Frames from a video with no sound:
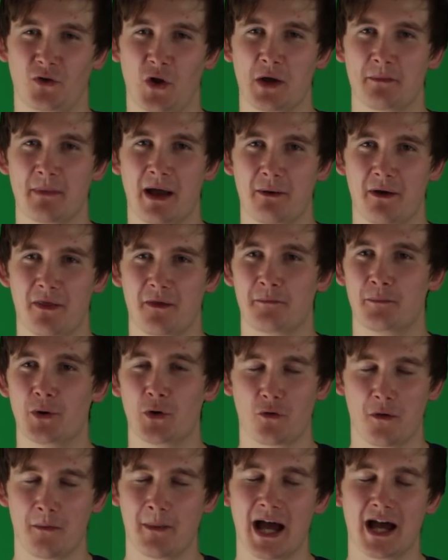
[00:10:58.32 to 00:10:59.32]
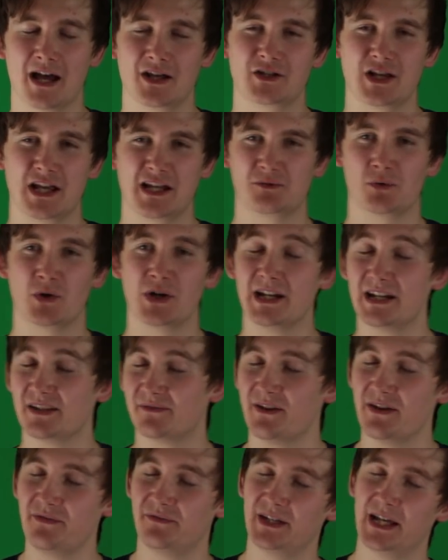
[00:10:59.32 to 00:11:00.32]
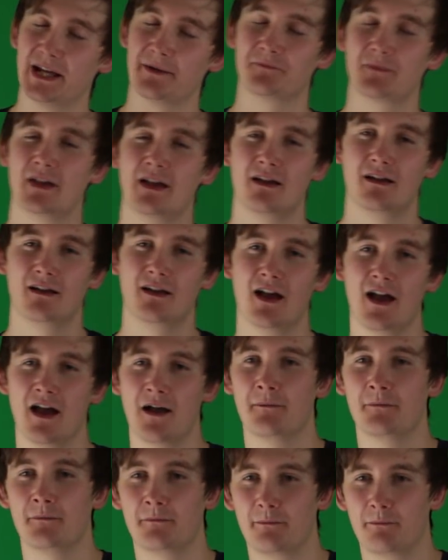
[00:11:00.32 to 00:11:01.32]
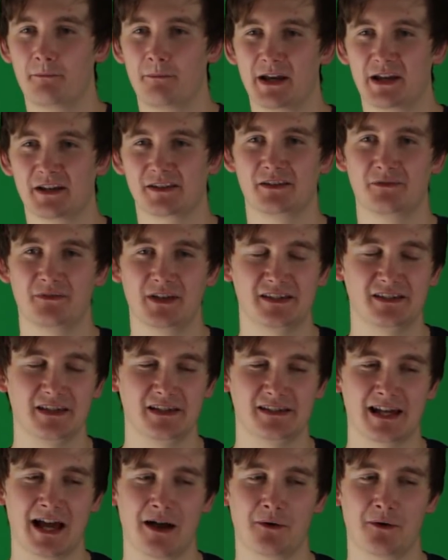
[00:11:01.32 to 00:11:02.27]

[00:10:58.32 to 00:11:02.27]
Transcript: Floyd, Mayweather booked the match. He just wanted his fifty. Um, because of this, he's